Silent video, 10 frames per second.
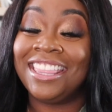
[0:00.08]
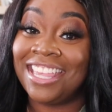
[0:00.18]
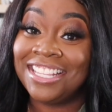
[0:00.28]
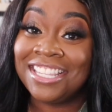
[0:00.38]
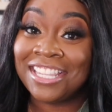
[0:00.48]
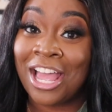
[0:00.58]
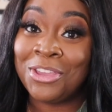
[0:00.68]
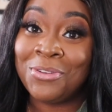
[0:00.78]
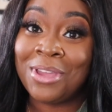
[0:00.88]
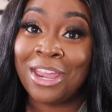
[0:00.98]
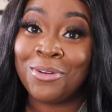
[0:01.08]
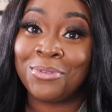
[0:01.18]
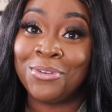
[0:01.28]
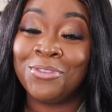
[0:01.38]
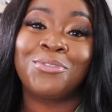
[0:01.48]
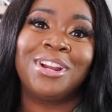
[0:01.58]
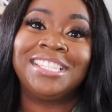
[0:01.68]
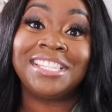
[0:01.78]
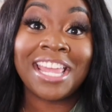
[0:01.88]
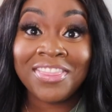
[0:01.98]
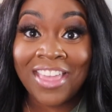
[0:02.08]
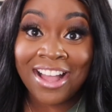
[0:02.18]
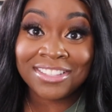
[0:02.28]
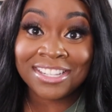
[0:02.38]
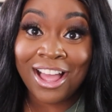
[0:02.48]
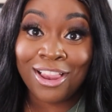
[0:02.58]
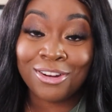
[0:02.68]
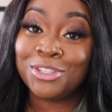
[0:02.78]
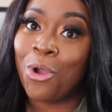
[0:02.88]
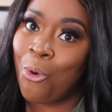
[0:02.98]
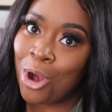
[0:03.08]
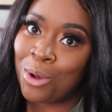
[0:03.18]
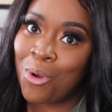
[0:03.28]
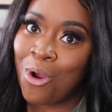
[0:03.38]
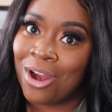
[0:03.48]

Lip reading: This is how you get approved for $10,000 or